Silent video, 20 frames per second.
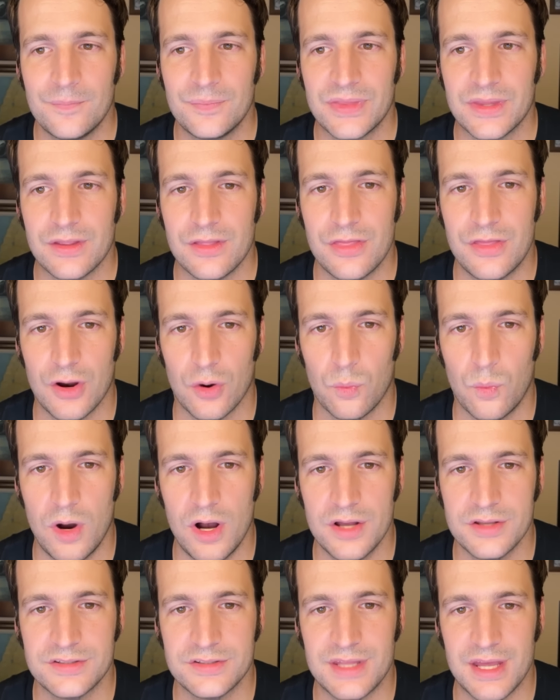There
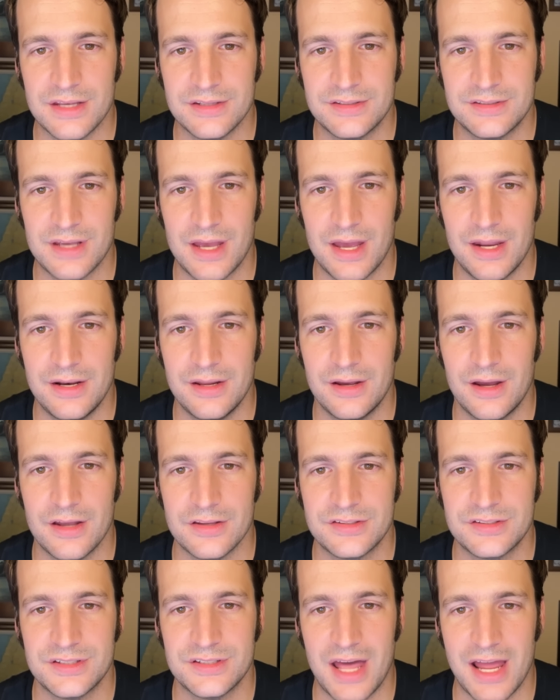was, they said, a
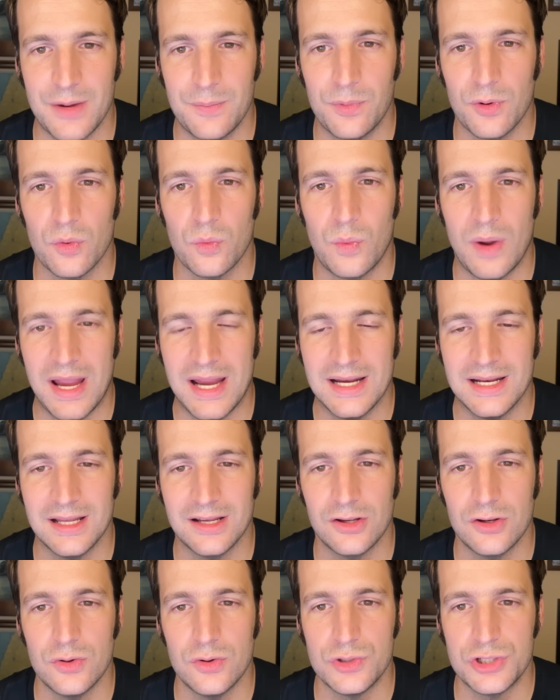sniper waiting
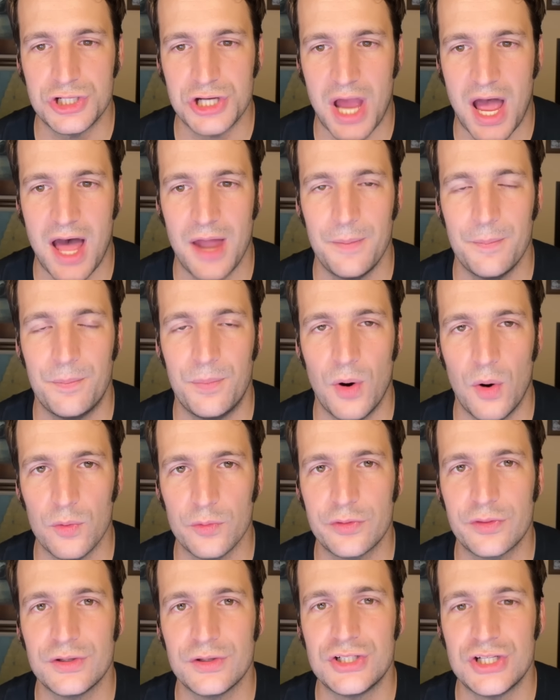who shot
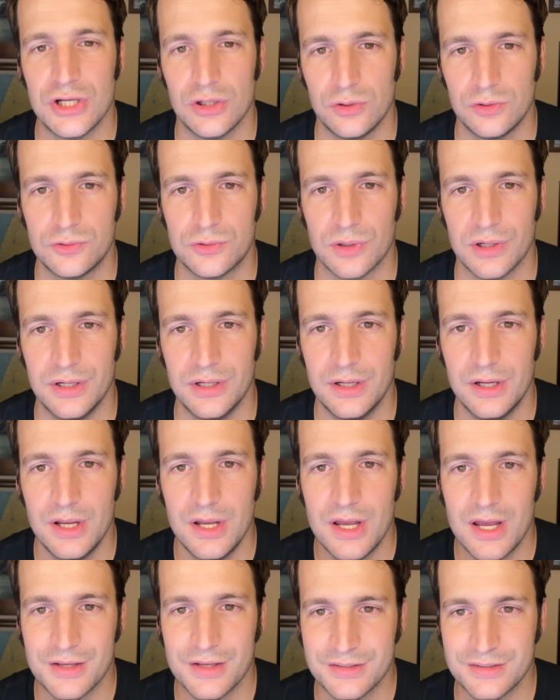both children,
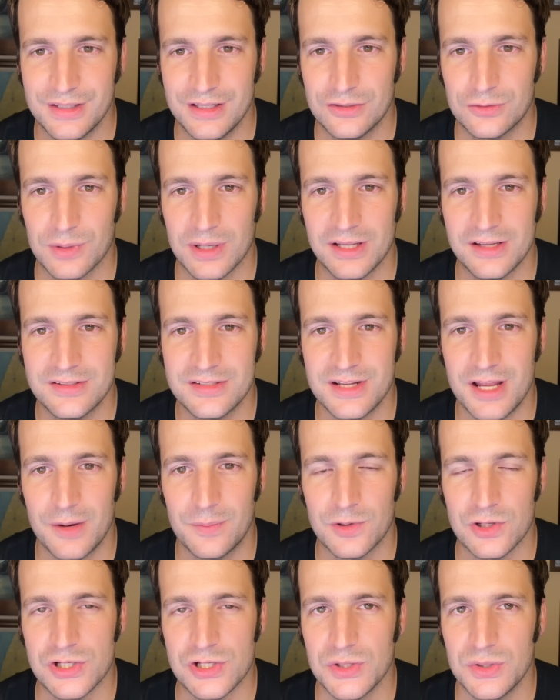Israeli
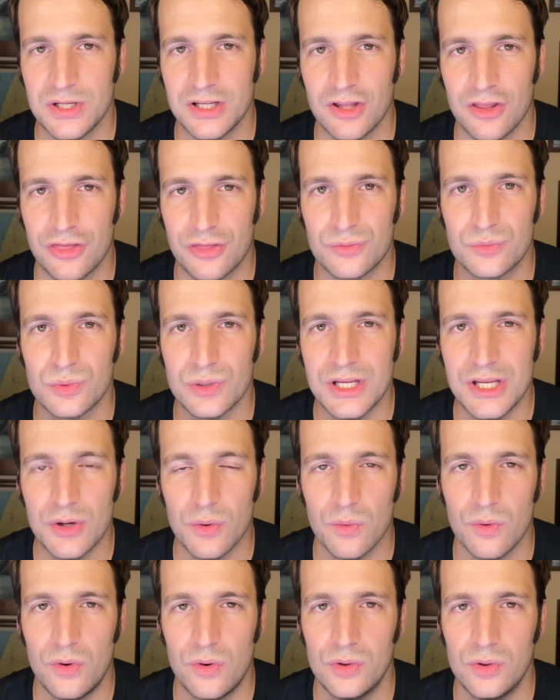sniper shooting a
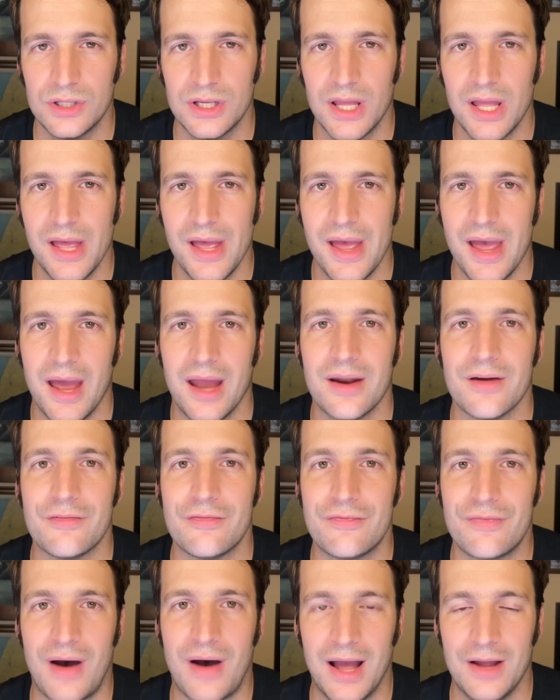three-year-old and a
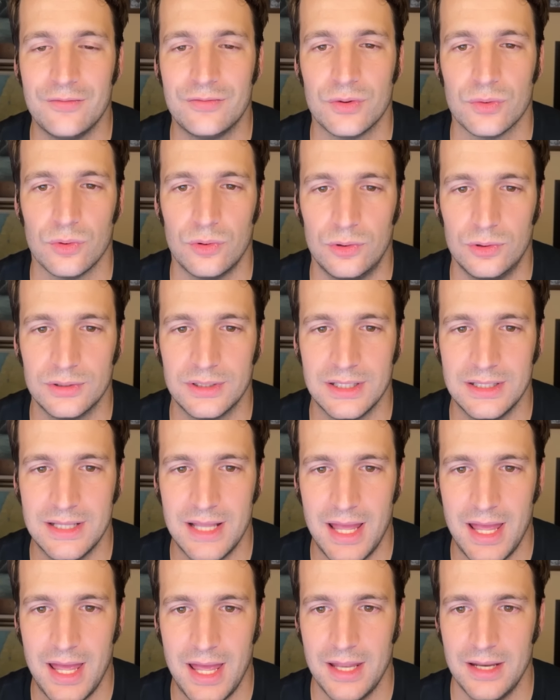five-year-old in the
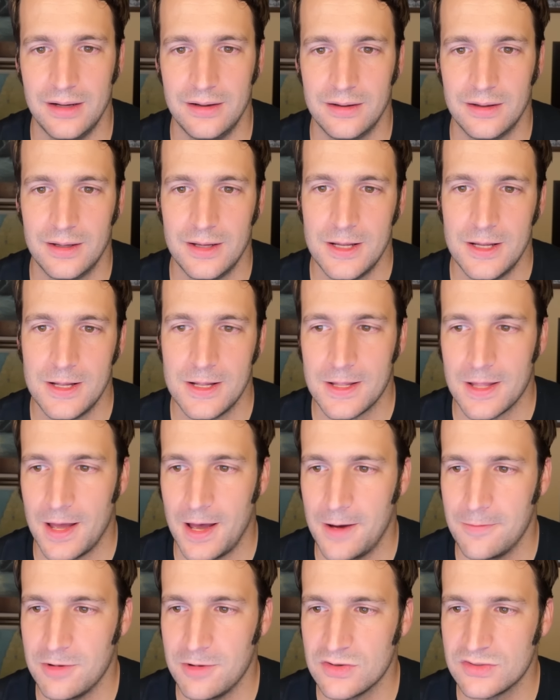head."
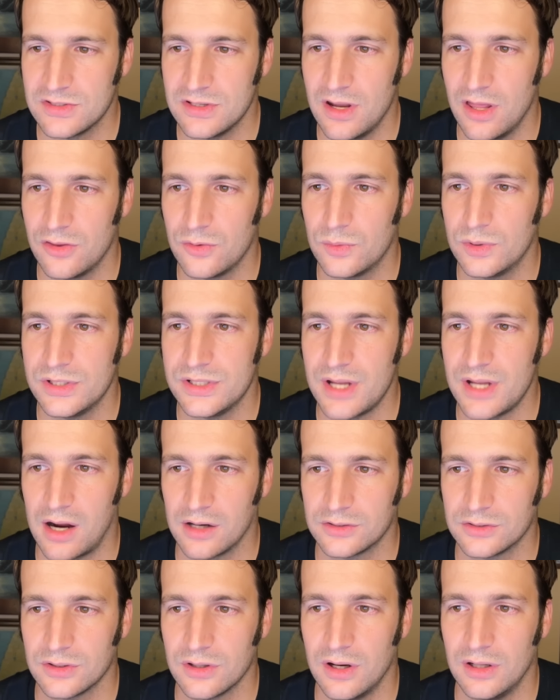Here's another one,
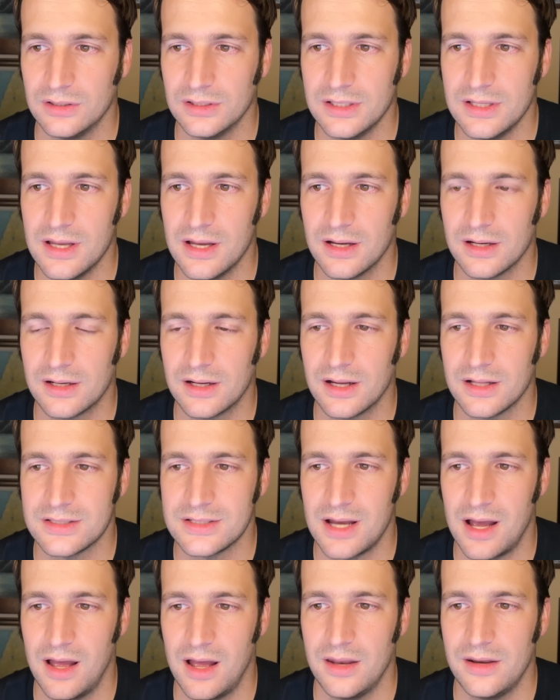Dr. Aliyah
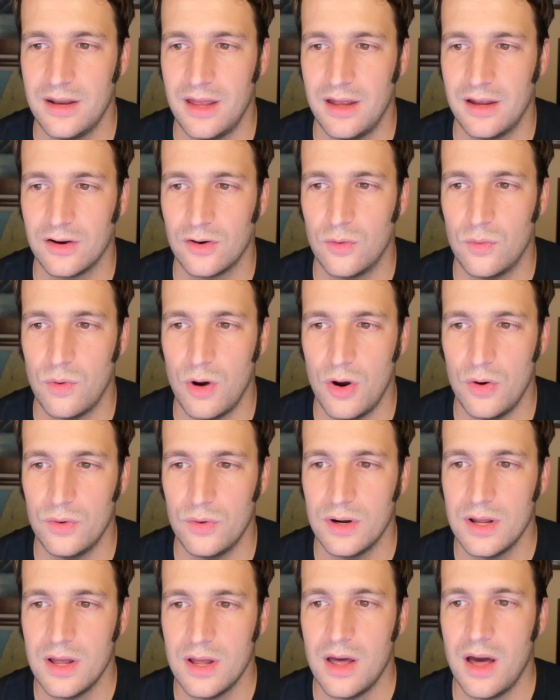Katan,
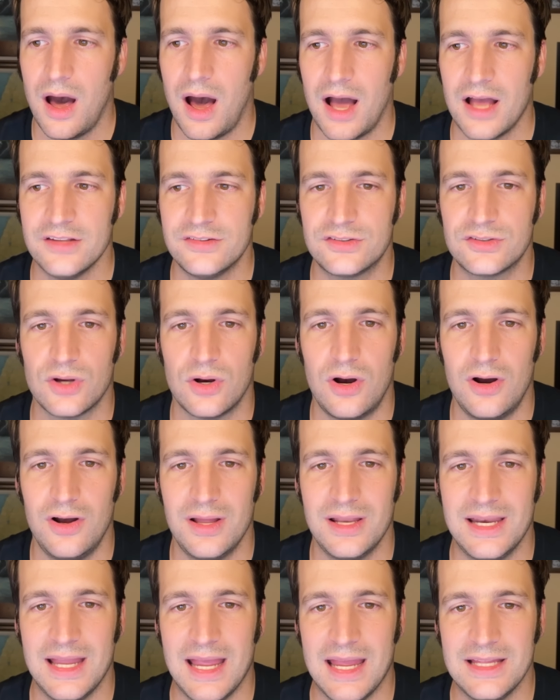quote, "I saw
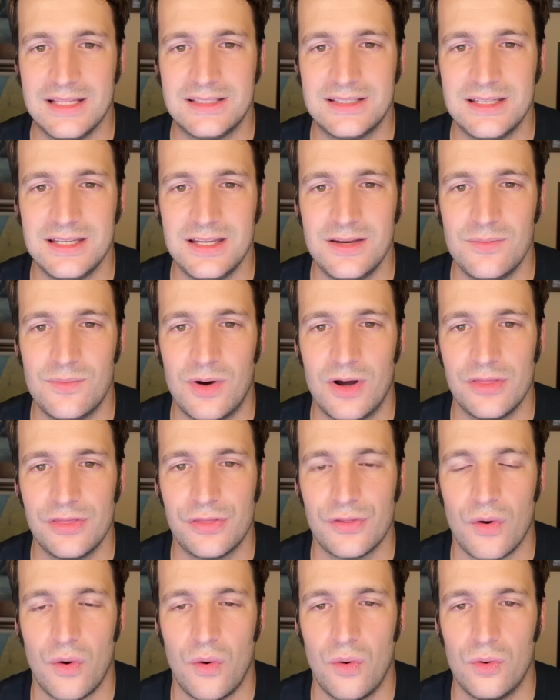an
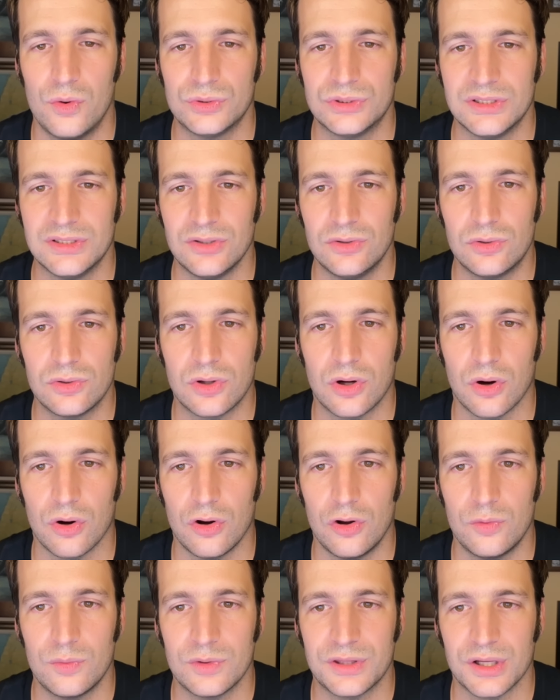18-month-old little
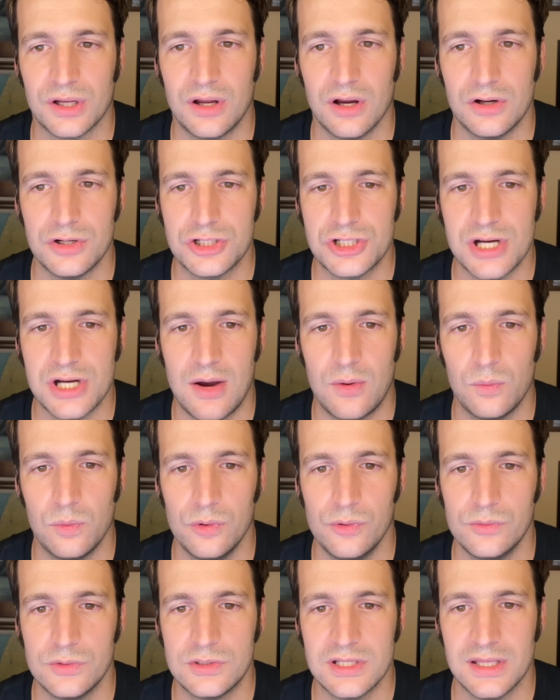girl with a gunshot
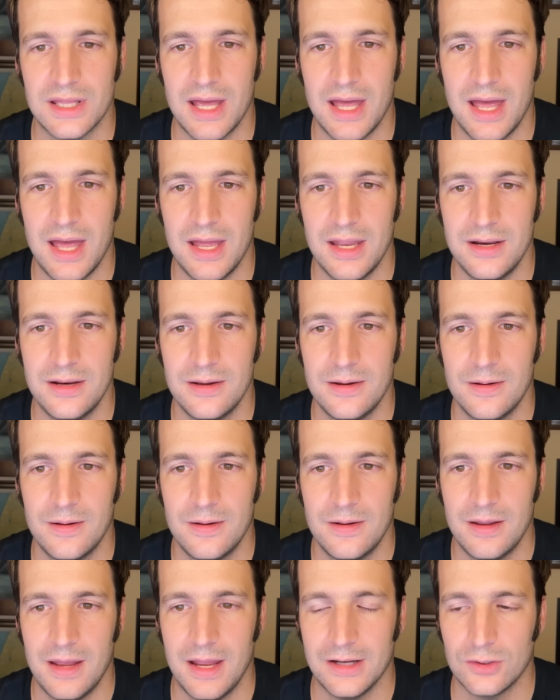wound to the head,"
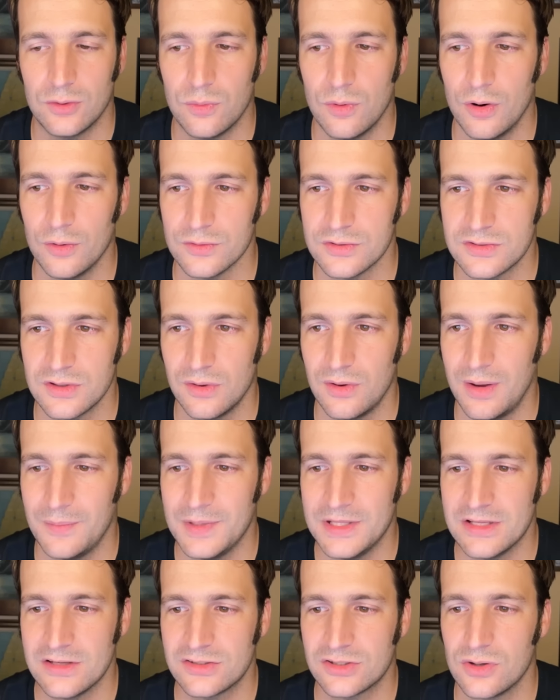end quote. So, I
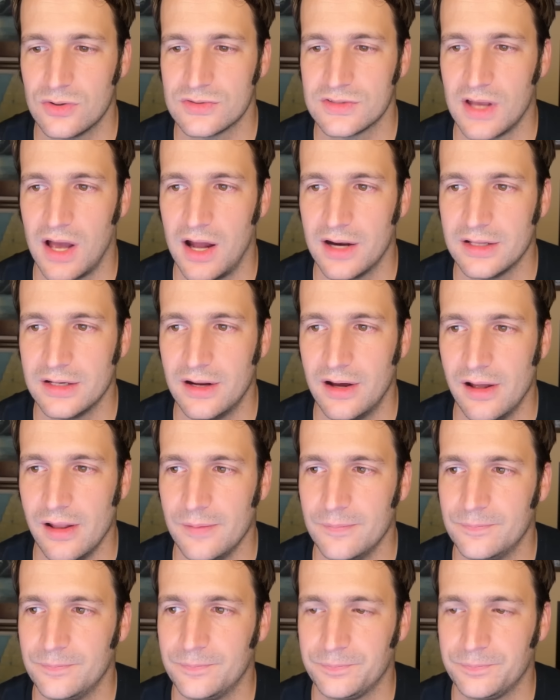mean, this goes on and on.